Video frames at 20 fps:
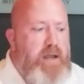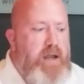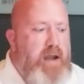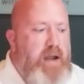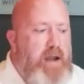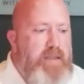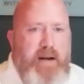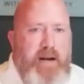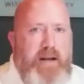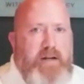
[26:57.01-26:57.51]

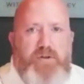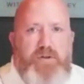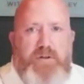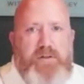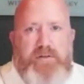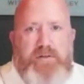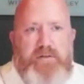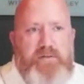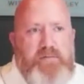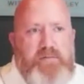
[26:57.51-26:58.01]
And then I
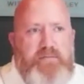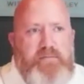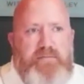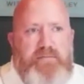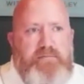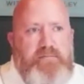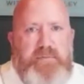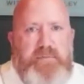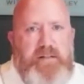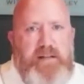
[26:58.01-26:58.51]
just
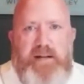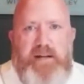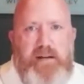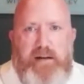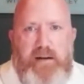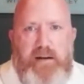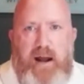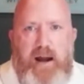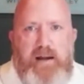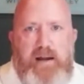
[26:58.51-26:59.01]
did
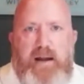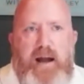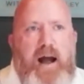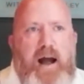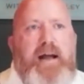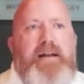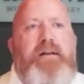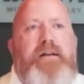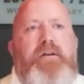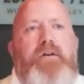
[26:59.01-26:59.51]
it.
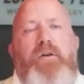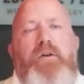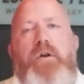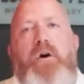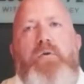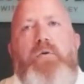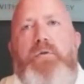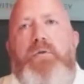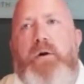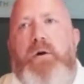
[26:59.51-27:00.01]
I didn't
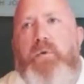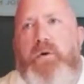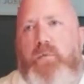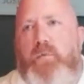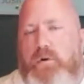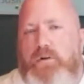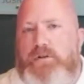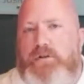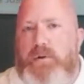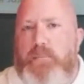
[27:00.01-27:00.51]
know that we
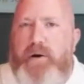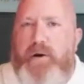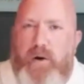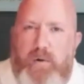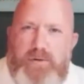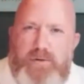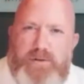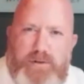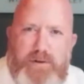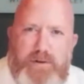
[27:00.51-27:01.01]
weren't
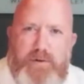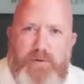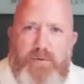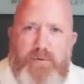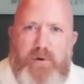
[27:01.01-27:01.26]
supposed to,